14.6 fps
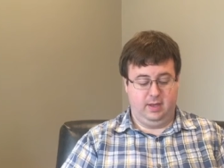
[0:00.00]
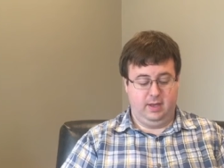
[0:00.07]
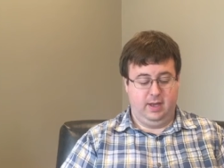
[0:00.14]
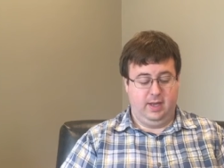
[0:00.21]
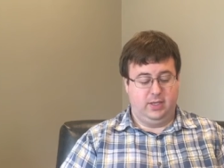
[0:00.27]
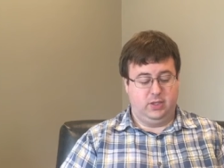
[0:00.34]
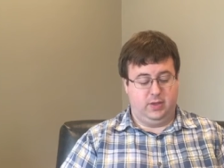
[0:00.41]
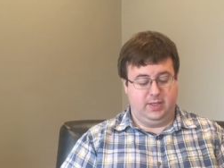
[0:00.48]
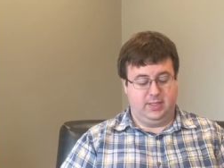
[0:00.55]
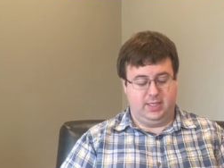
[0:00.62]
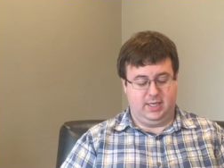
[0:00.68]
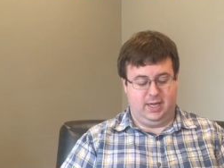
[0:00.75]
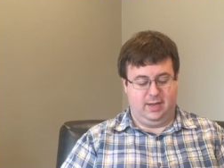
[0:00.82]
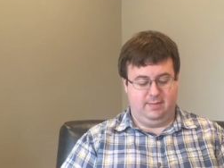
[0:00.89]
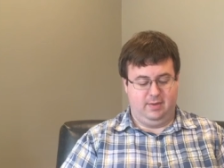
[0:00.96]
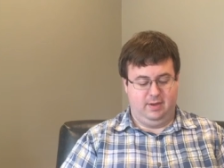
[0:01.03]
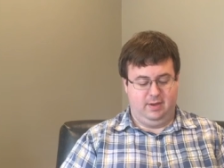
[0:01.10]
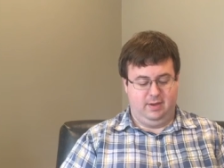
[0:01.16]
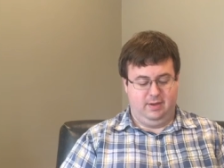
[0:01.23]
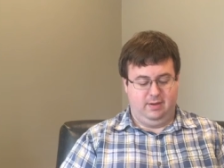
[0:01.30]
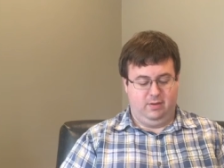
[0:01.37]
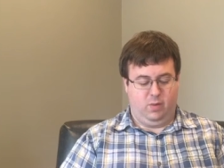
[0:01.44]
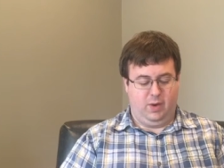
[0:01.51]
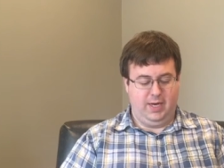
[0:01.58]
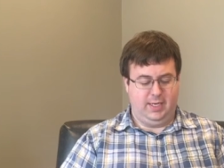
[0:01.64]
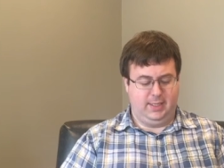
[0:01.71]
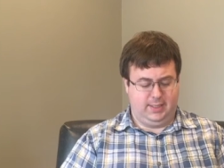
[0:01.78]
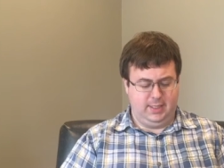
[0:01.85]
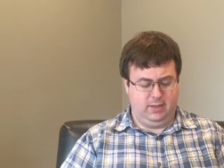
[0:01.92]
So they said to him, What
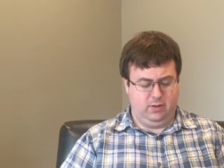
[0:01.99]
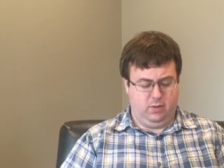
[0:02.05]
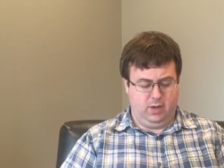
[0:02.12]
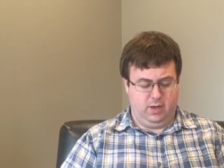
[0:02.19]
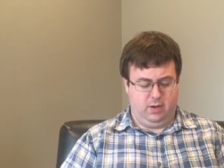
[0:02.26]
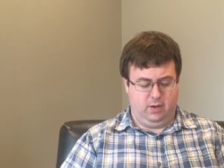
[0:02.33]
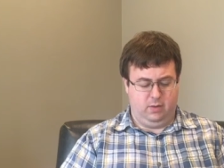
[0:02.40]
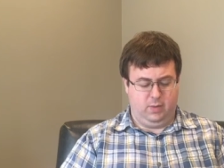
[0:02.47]
he did, uh,